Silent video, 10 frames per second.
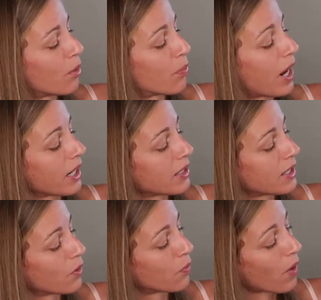
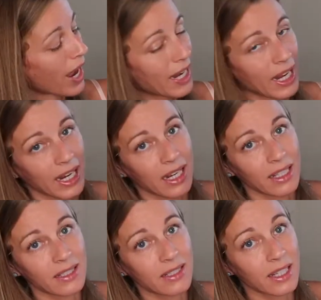practicing writing
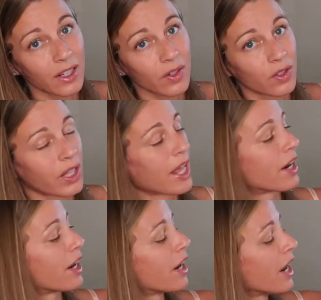a single
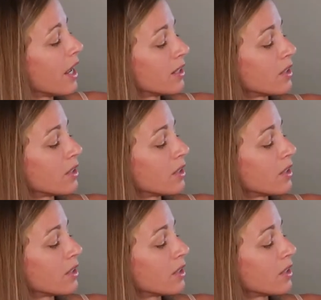letter. This